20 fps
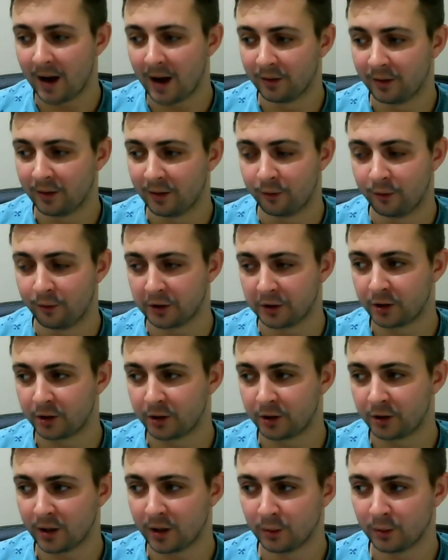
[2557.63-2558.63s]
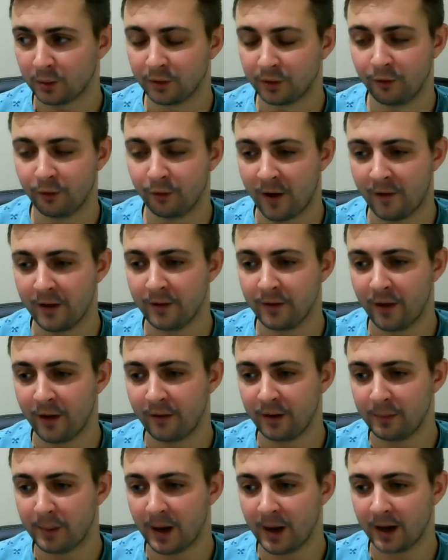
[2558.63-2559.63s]
that the fossil record's very,
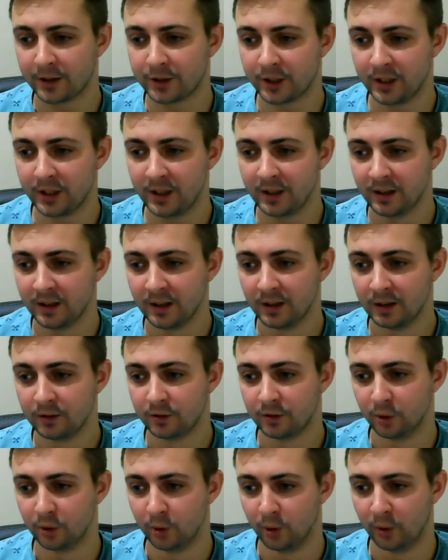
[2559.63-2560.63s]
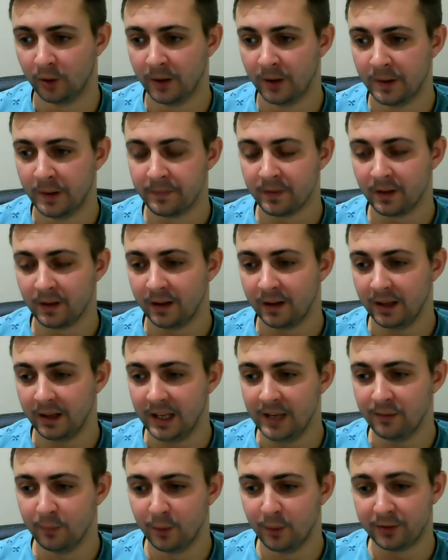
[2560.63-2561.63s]
very patchy. So
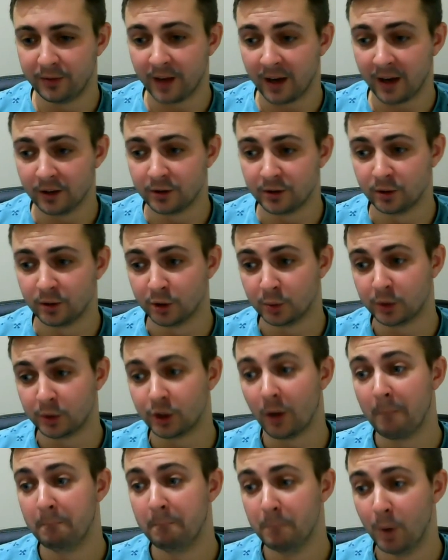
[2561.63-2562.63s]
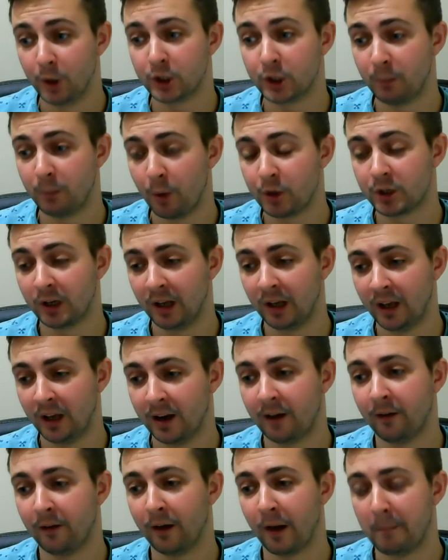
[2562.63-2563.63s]
even with dinosaurs, which are much, much
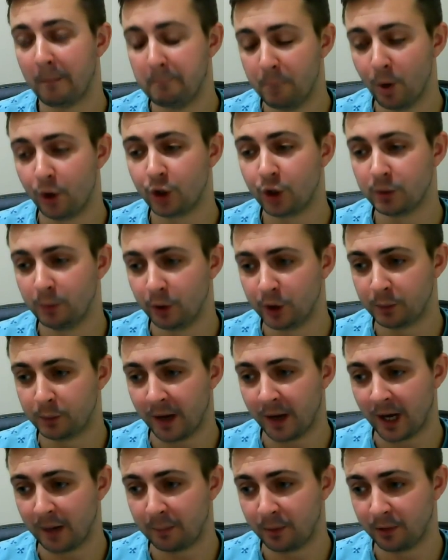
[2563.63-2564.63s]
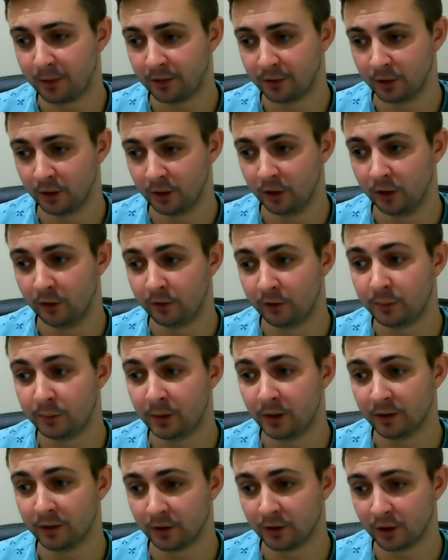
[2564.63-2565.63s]
later and are much, much better preserved
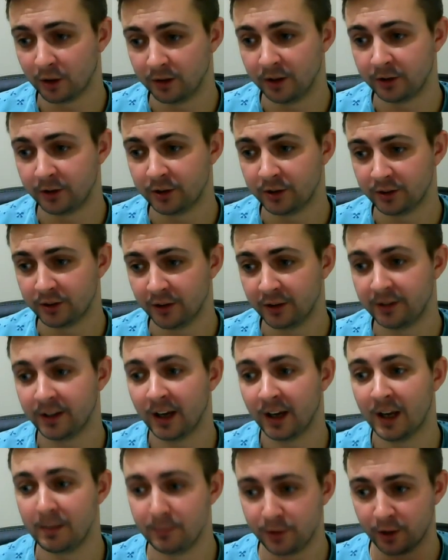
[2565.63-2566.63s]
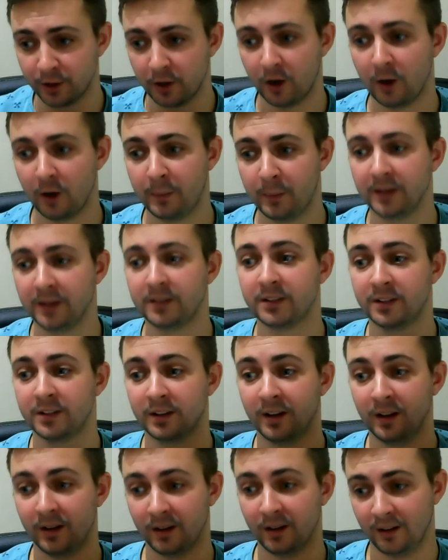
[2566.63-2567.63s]
because of conditions at the time, tar
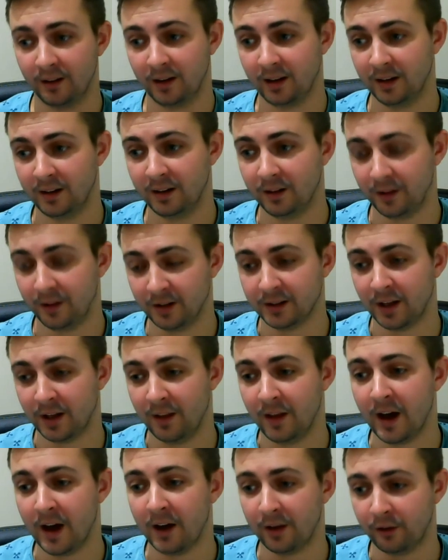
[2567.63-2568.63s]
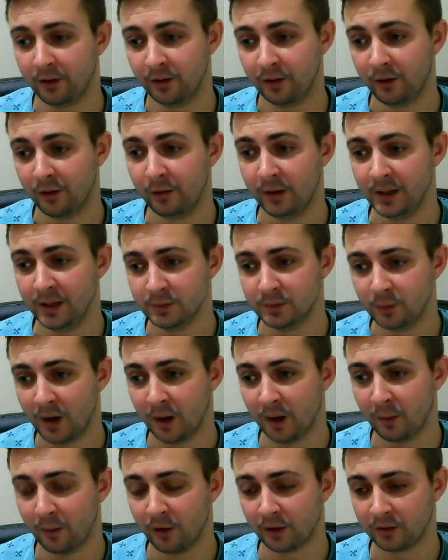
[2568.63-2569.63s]
pits and things like that are a reason
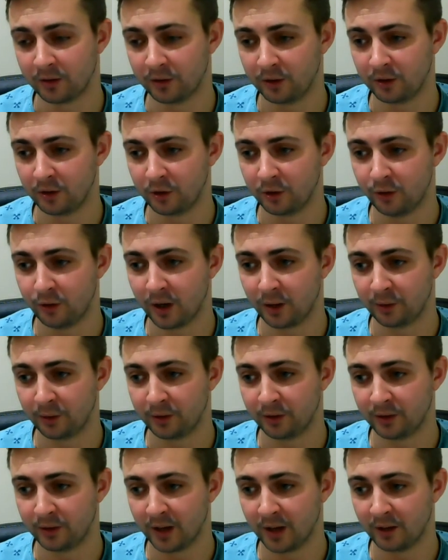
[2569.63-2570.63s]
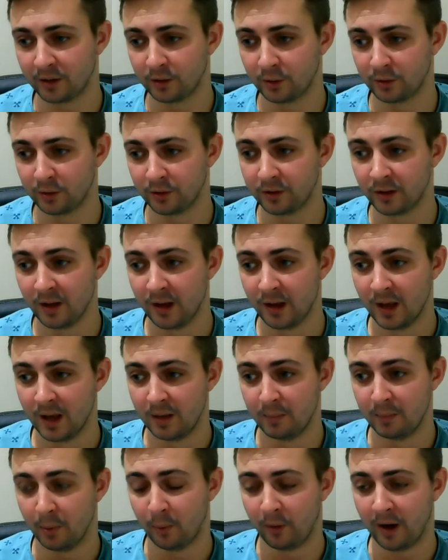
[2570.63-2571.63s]
why we've got such good records of dinosaurs.
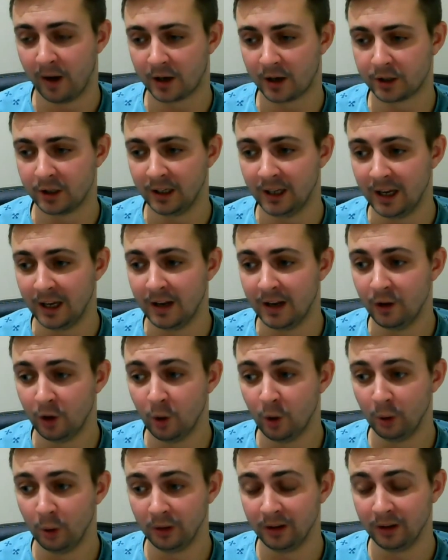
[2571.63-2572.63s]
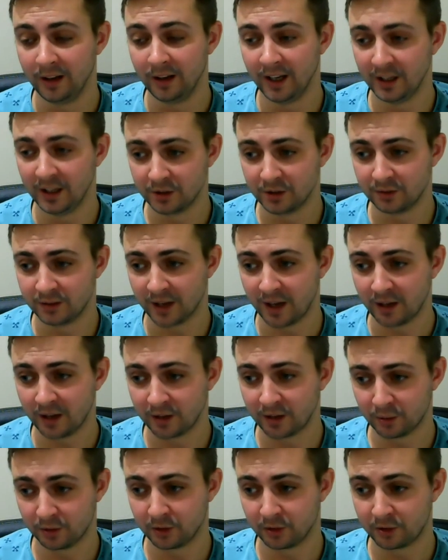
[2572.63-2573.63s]
But we're actually in the golden age of
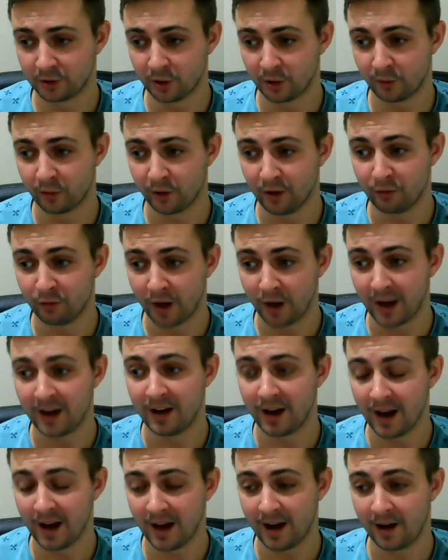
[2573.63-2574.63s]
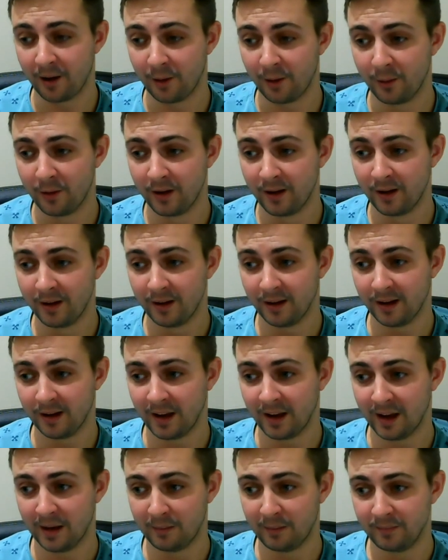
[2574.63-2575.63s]
dinosaur discovery right now.
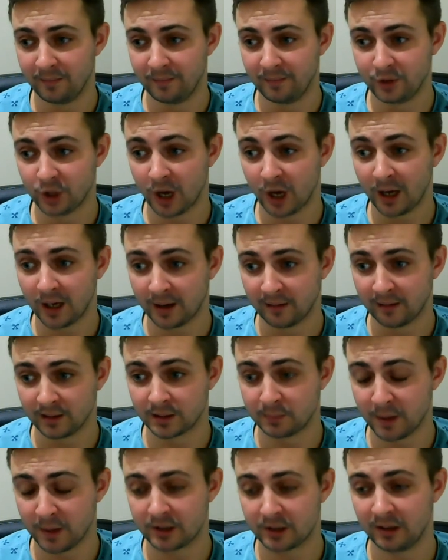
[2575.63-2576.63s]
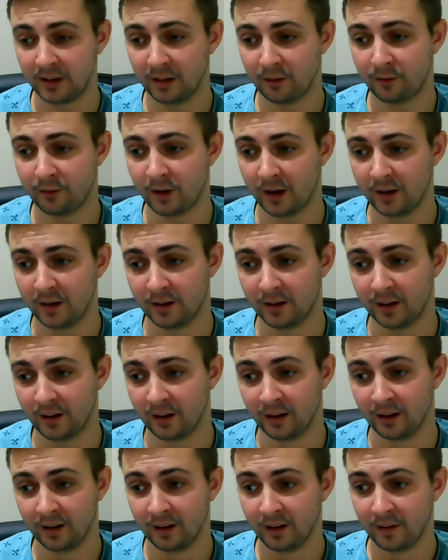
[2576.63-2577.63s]
China especially, they're finding
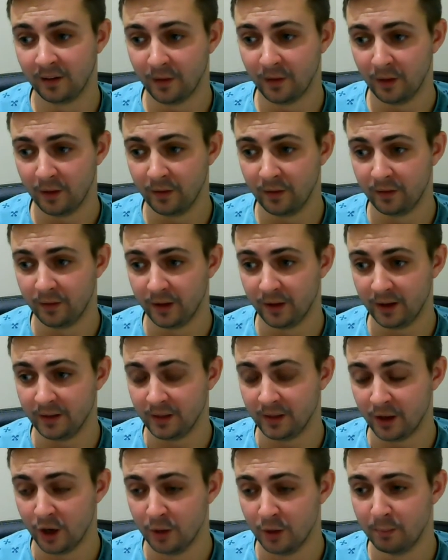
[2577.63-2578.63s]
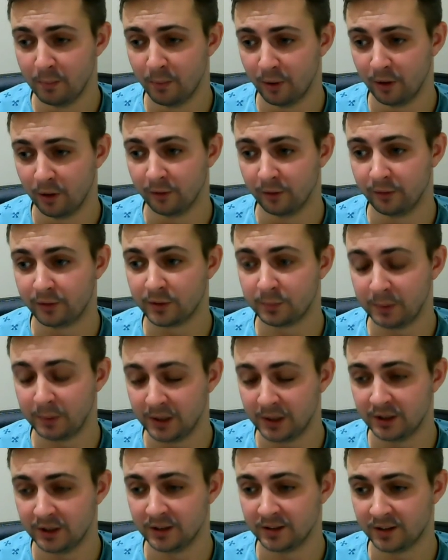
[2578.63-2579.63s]
the number of
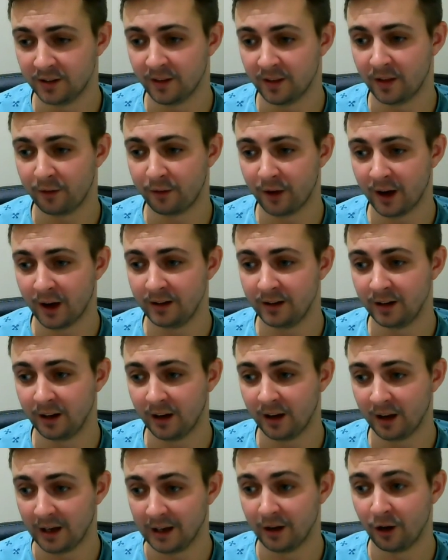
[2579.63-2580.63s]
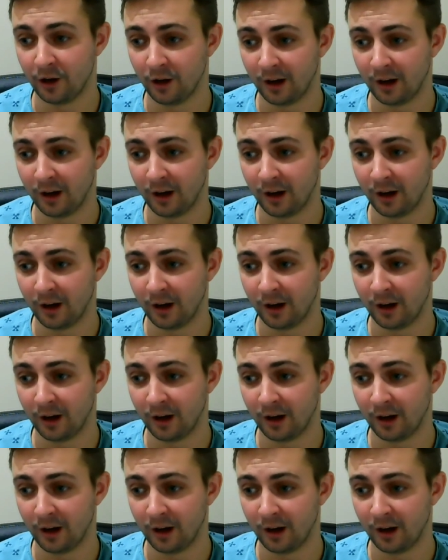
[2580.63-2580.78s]
species that they're finding in our